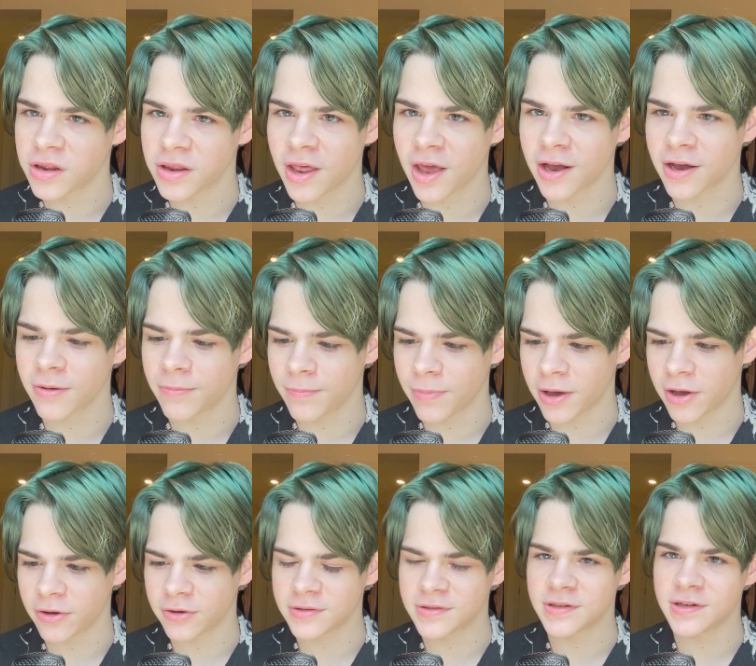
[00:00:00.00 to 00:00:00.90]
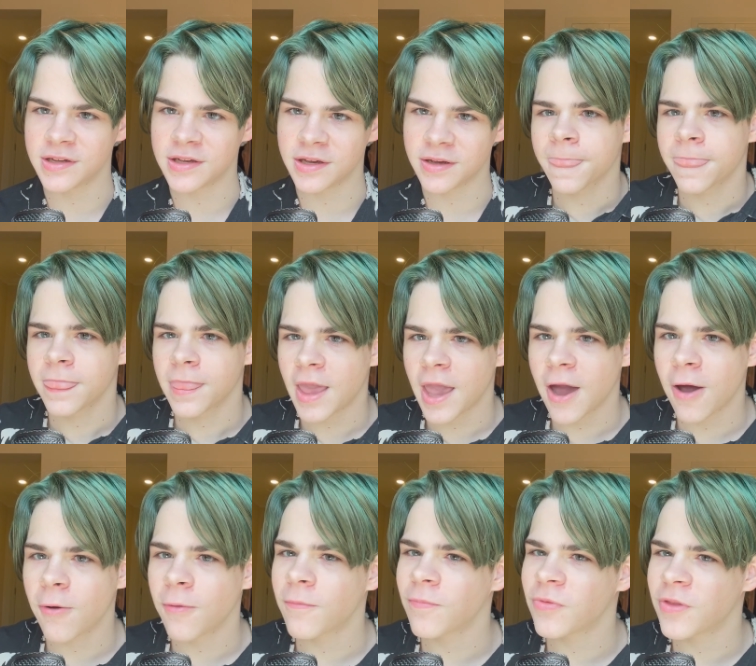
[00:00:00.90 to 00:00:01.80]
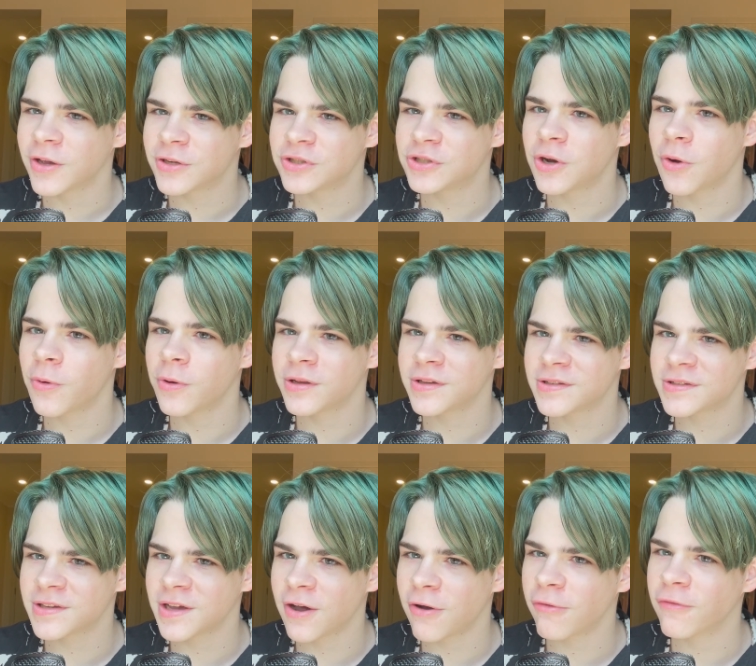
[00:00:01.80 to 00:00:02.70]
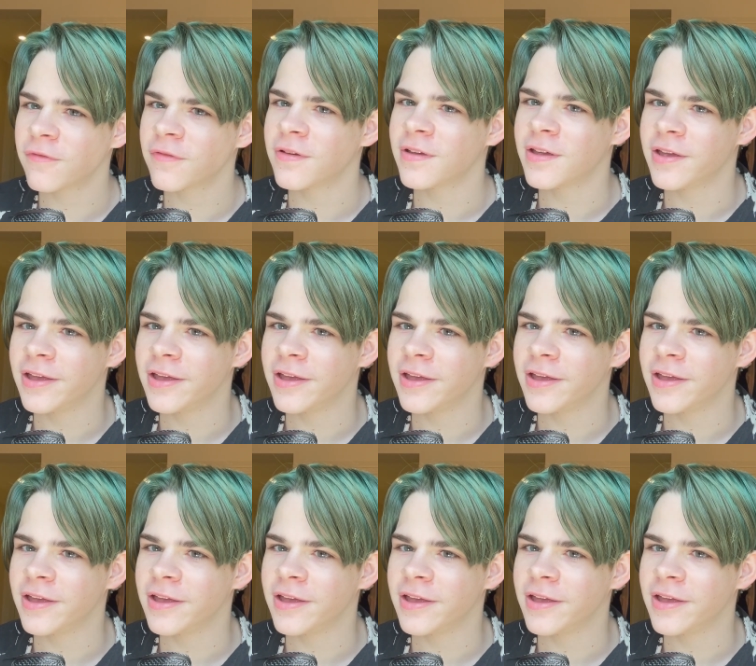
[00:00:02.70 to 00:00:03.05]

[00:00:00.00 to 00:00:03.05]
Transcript: that comparison here. Now, the show itself,